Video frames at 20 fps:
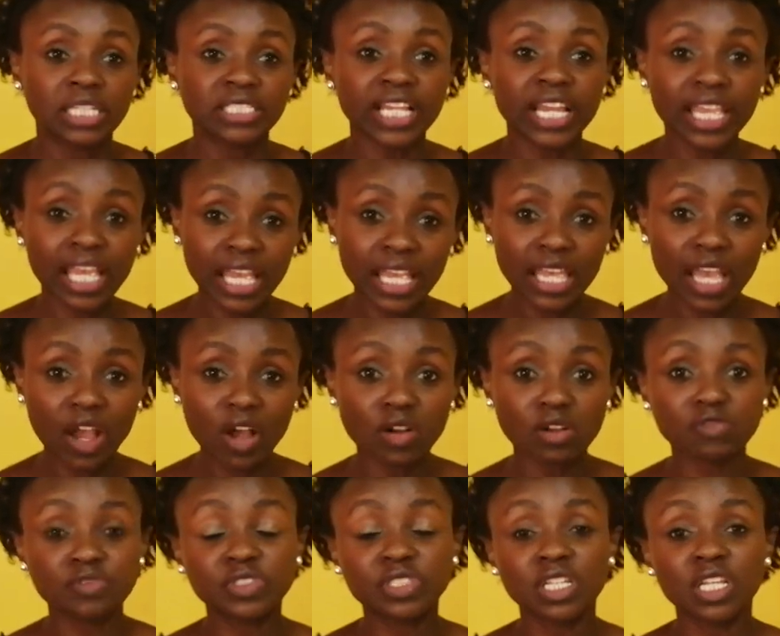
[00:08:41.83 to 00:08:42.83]
Taking care
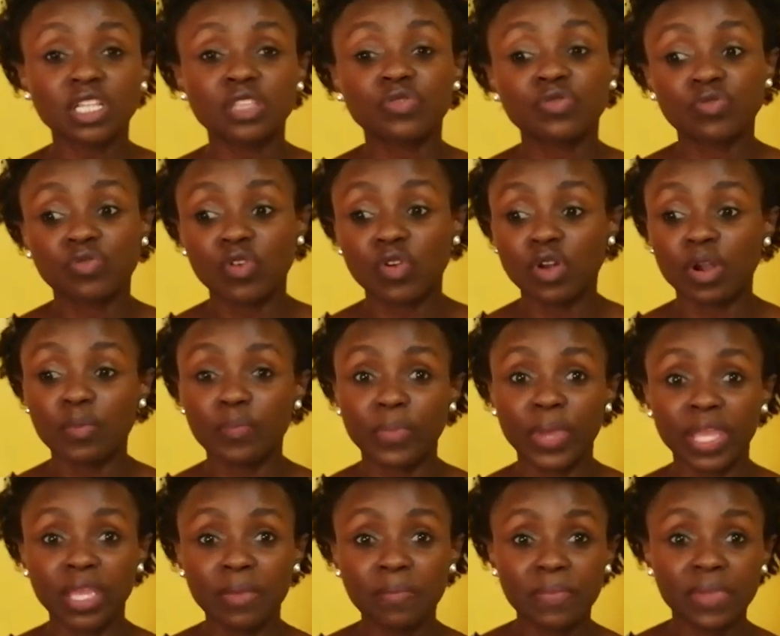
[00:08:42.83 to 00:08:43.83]
of teeth for a
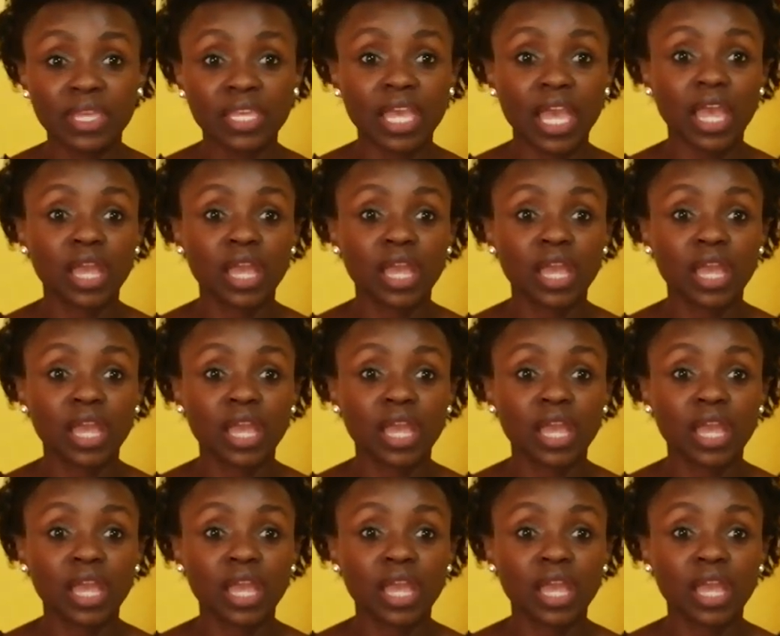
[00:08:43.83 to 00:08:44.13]
baby